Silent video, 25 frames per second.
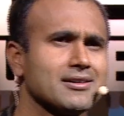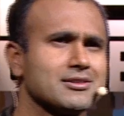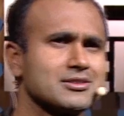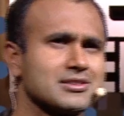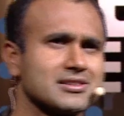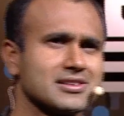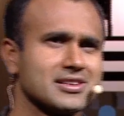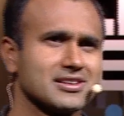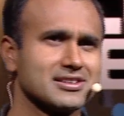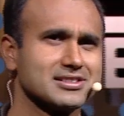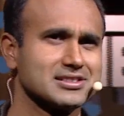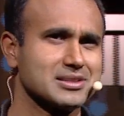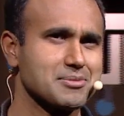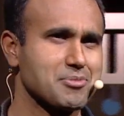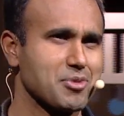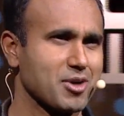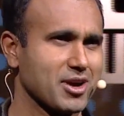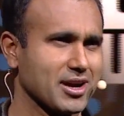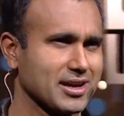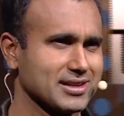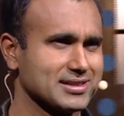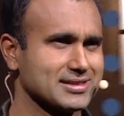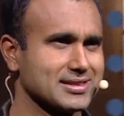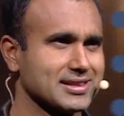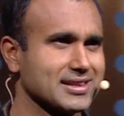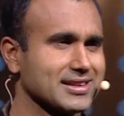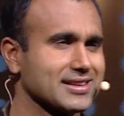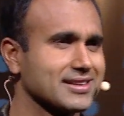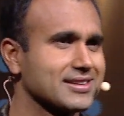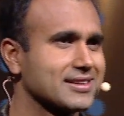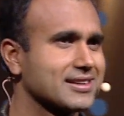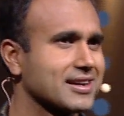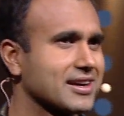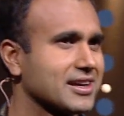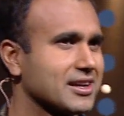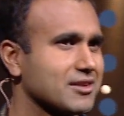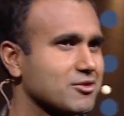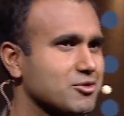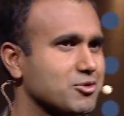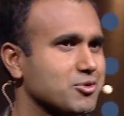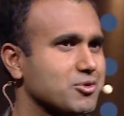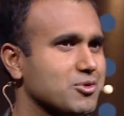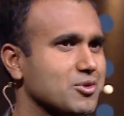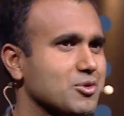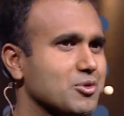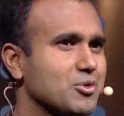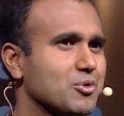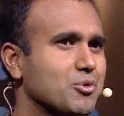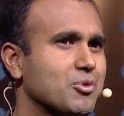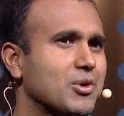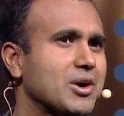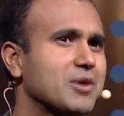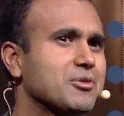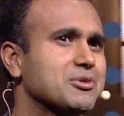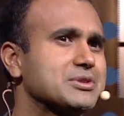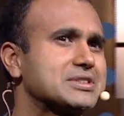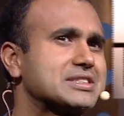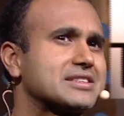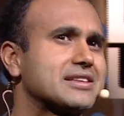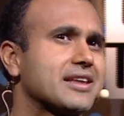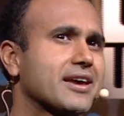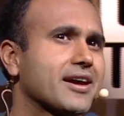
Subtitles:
it's a little surprising kind of what was